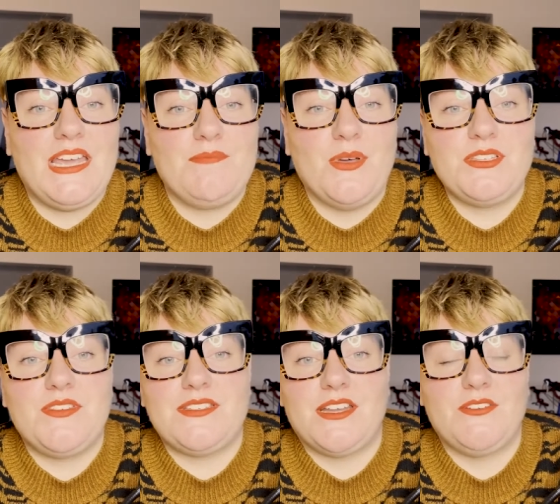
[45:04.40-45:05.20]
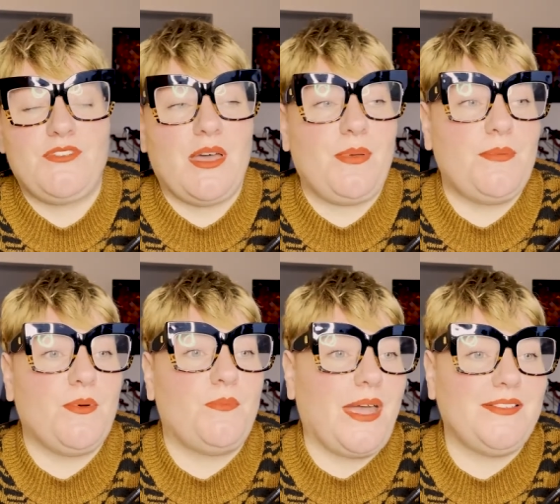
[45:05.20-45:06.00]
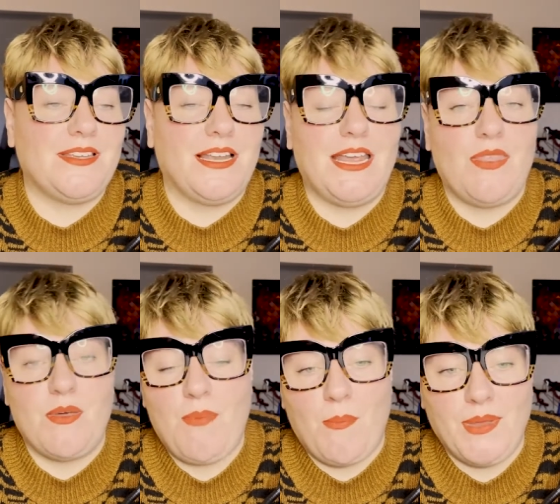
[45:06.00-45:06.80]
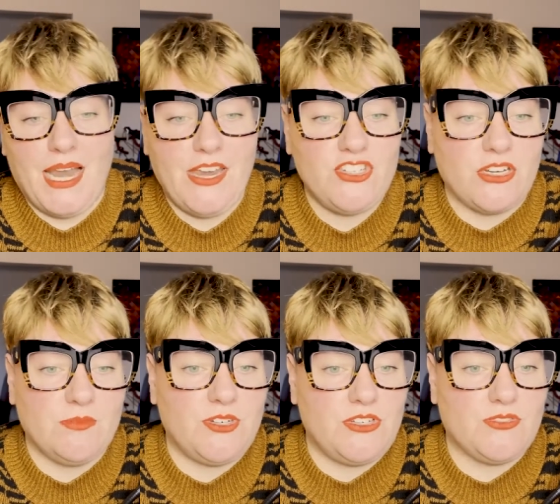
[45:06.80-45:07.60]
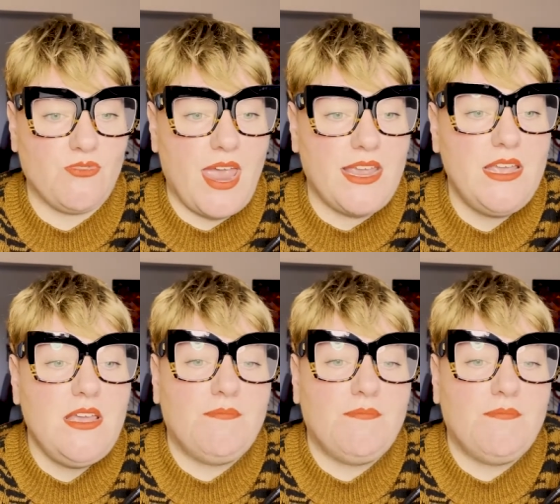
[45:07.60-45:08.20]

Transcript: most of it's done on fat people, basically the population, which is great.